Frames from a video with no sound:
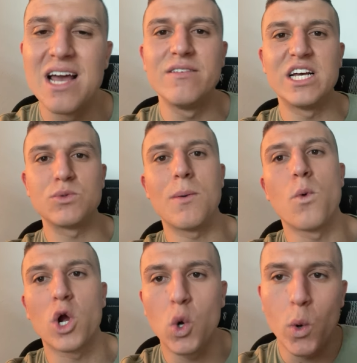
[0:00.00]
If you guys want
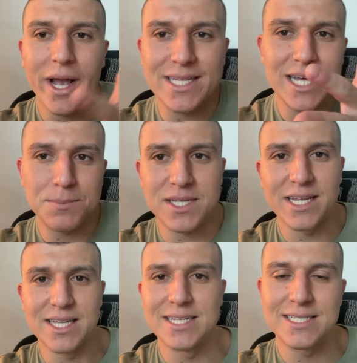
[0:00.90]
more quick tips
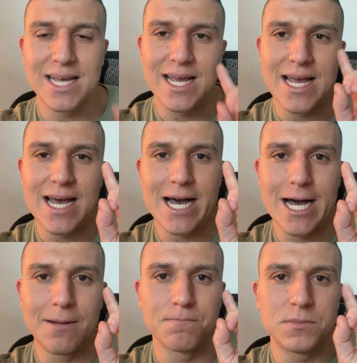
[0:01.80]
like this,
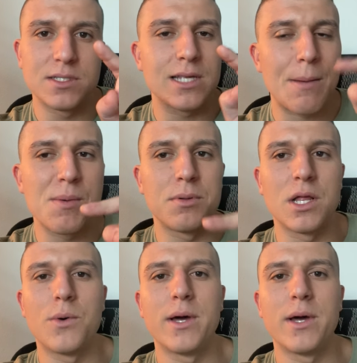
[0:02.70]
um, comment below.